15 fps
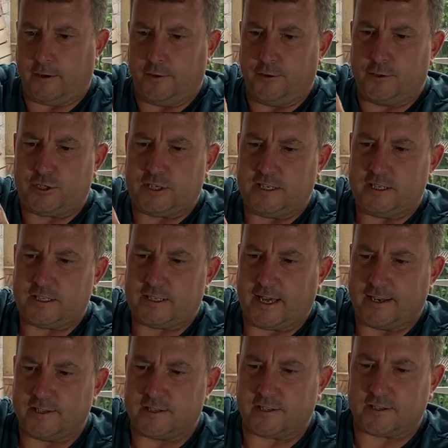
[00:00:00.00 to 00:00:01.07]
and the cheese
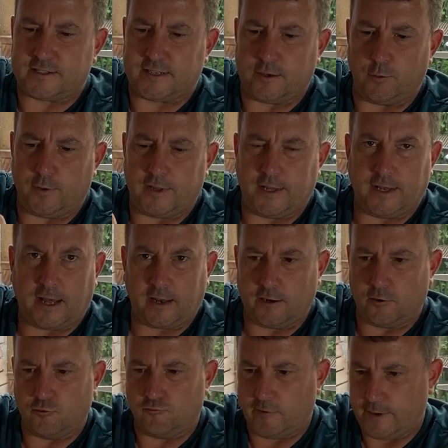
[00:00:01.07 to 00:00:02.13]
tends to sit within that
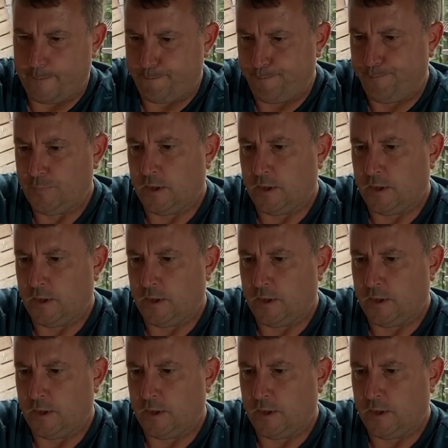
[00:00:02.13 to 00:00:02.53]
little rim.